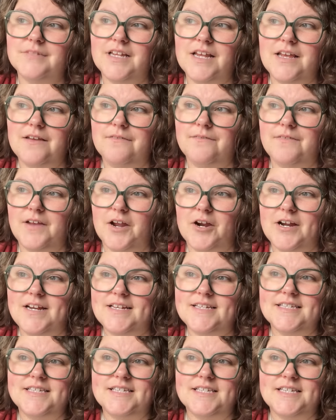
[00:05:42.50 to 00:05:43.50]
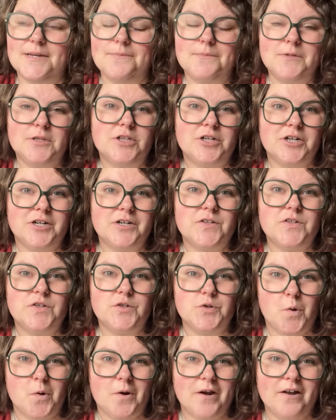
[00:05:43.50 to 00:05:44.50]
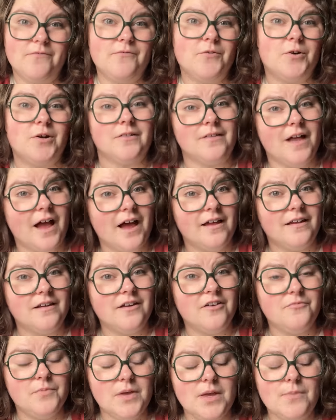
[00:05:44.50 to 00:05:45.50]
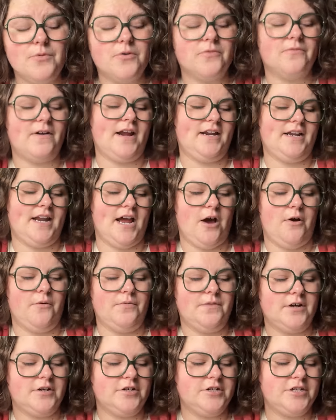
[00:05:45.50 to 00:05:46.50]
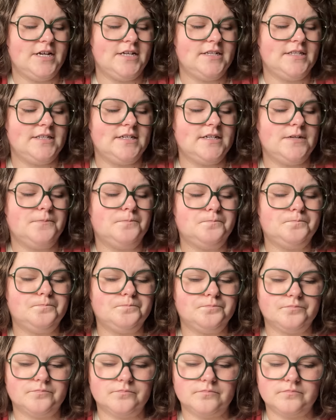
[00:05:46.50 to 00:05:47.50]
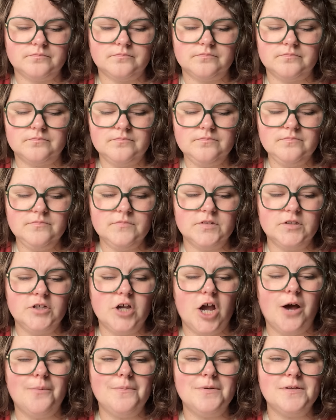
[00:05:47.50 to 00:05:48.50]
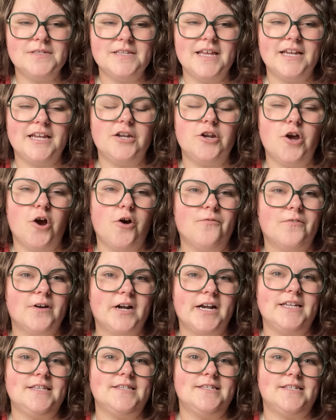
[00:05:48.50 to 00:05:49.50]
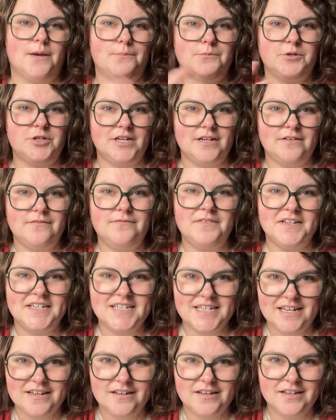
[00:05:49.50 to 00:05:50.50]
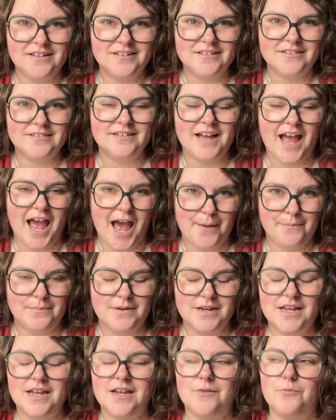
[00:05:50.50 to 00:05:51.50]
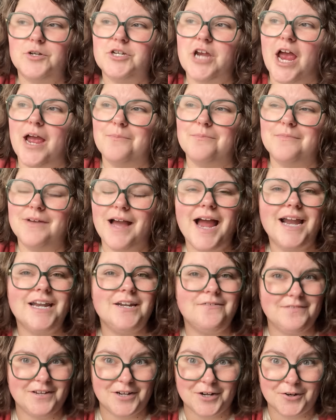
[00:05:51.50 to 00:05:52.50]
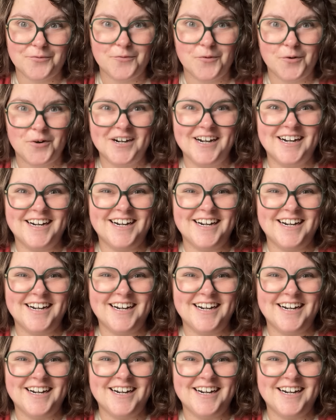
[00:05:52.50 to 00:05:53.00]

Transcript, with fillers: a very similar story for a lot of people right now. There's just almost like an overconsumption fatigue happening, which I'm kind of here for.